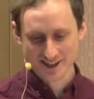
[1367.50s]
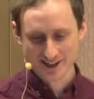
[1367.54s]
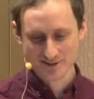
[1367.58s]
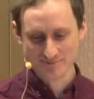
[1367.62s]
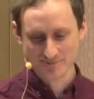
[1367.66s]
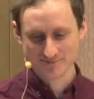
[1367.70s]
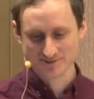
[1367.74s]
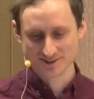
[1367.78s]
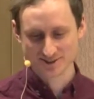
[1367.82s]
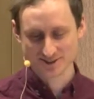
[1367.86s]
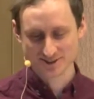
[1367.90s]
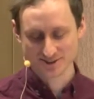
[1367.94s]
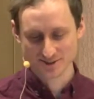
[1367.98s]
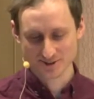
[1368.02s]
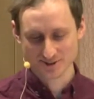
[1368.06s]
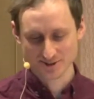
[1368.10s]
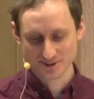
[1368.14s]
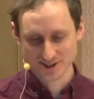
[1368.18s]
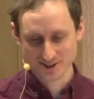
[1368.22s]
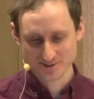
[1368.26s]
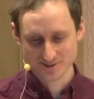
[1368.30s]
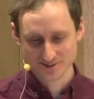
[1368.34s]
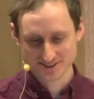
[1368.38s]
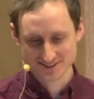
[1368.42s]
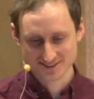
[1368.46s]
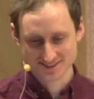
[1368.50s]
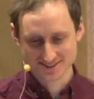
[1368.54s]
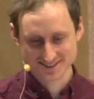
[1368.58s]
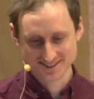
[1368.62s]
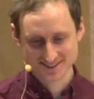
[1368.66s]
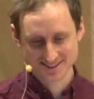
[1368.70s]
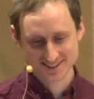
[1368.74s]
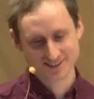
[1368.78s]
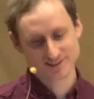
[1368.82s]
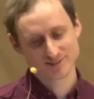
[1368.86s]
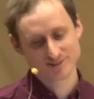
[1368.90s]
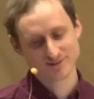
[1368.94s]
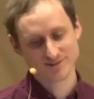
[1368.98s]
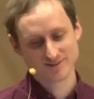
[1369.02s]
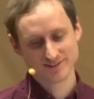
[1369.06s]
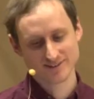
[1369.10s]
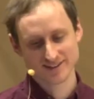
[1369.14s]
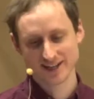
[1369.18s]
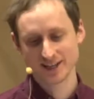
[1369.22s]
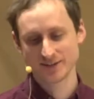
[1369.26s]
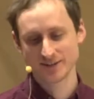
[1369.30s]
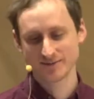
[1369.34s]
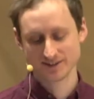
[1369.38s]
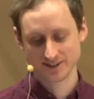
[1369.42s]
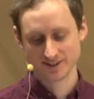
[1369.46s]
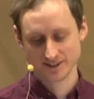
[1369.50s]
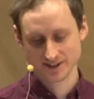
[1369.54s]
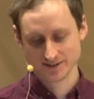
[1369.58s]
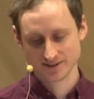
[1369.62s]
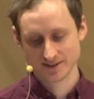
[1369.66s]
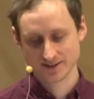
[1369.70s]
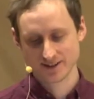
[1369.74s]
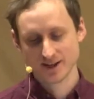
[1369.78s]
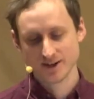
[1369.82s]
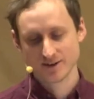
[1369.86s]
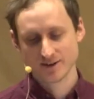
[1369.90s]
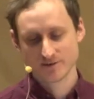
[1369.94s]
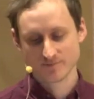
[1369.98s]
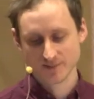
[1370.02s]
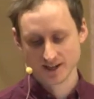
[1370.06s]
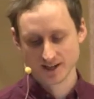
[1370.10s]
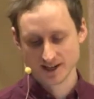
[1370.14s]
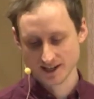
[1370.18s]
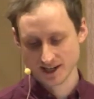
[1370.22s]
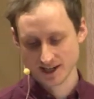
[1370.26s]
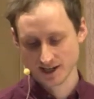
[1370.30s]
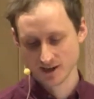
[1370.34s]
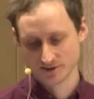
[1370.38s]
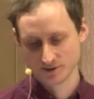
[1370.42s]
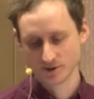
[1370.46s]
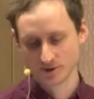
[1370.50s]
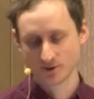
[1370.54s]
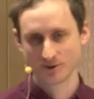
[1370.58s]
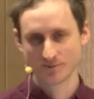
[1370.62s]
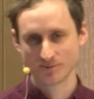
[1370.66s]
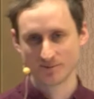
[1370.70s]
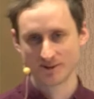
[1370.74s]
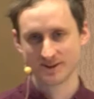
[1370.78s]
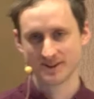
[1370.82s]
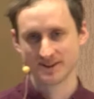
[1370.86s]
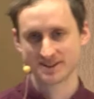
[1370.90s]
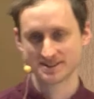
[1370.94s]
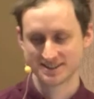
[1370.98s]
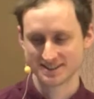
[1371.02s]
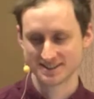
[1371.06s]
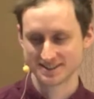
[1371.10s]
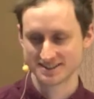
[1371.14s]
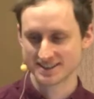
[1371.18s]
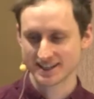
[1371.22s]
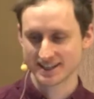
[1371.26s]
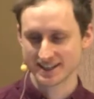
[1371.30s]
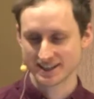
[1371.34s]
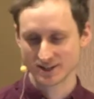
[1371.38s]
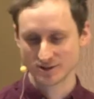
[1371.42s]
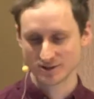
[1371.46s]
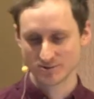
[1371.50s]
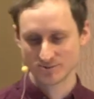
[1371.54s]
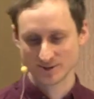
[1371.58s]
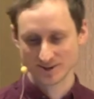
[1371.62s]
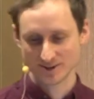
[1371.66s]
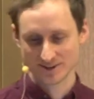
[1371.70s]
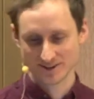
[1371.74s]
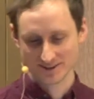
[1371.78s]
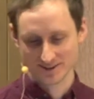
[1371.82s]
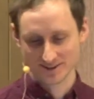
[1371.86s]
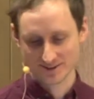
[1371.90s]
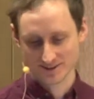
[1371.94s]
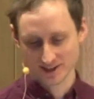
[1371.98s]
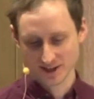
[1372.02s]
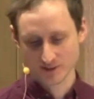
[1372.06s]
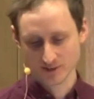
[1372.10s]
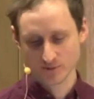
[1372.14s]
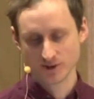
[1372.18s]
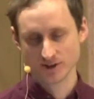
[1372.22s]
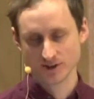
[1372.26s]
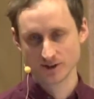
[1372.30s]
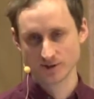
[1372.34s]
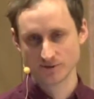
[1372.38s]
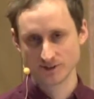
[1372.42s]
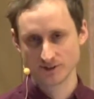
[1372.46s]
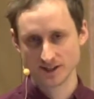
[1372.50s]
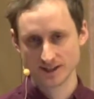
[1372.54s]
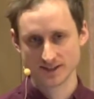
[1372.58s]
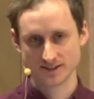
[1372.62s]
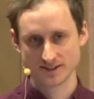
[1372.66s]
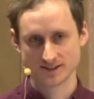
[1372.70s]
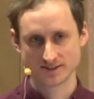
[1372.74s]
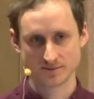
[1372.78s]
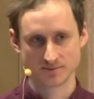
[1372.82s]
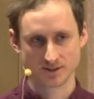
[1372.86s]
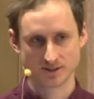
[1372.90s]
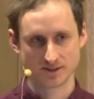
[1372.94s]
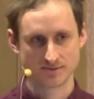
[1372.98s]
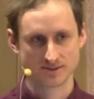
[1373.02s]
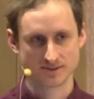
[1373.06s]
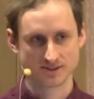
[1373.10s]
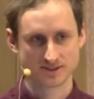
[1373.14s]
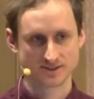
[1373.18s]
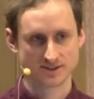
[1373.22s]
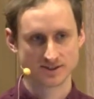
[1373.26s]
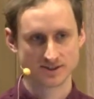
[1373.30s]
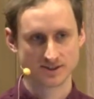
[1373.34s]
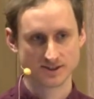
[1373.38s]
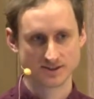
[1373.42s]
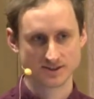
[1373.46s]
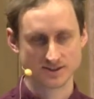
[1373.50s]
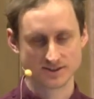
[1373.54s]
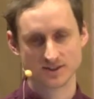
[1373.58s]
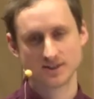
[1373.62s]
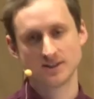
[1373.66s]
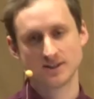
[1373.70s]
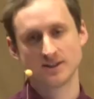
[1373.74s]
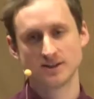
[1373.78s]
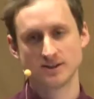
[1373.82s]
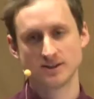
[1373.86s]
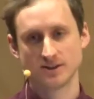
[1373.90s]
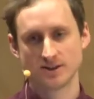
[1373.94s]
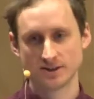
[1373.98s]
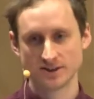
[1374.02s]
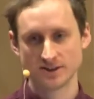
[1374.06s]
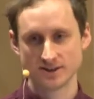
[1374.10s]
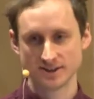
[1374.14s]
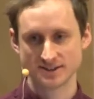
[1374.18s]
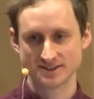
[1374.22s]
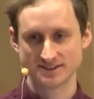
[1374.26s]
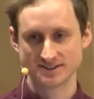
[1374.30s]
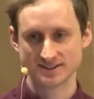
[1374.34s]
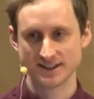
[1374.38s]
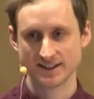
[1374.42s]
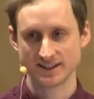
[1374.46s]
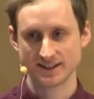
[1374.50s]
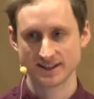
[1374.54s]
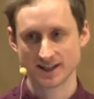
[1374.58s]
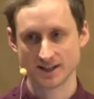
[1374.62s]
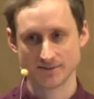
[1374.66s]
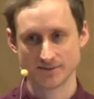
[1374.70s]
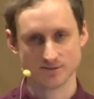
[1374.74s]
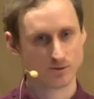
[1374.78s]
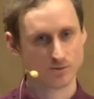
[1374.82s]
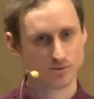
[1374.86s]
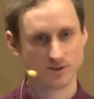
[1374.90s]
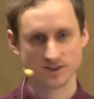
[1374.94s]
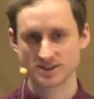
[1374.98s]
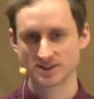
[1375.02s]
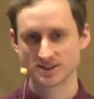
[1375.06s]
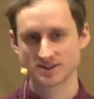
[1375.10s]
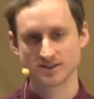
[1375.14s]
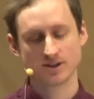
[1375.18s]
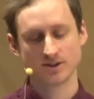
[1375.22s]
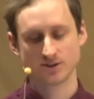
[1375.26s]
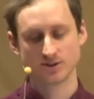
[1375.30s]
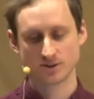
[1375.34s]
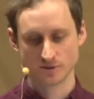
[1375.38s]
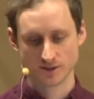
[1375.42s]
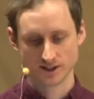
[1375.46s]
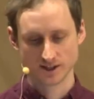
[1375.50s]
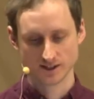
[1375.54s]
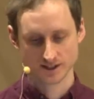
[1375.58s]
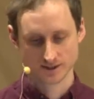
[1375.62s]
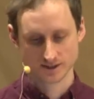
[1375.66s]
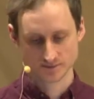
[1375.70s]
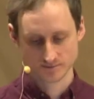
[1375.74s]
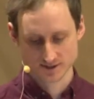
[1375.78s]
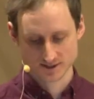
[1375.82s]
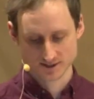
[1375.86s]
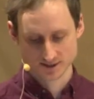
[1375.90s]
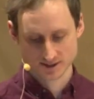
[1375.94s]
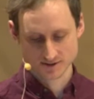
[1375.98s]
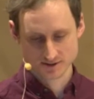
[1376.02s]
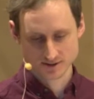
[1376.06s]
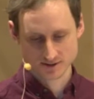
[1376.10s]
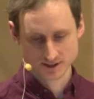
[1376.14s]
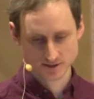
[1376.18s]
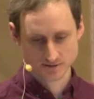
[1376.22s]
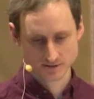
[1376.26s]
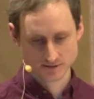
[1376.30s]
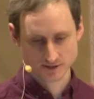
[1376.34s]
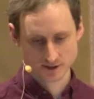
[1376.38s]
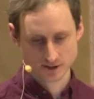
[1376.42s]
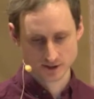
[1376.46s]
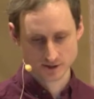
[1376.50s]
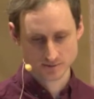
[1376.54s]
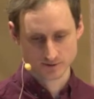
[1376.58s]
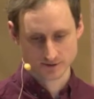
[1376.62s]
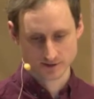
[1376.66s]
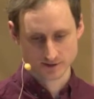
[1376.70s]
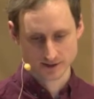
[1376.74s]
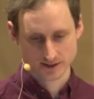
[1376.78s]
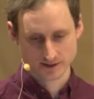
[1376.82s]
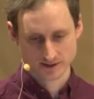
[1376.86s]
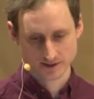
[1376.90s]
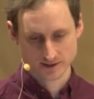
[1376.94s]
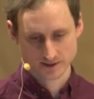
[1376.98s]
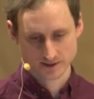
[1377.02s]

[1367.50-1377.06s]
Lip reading: So it was anyway. I'll talk about this in a second, but they wanted really just to be able to search on an aesthetic level, which is not the way that museums generally operate.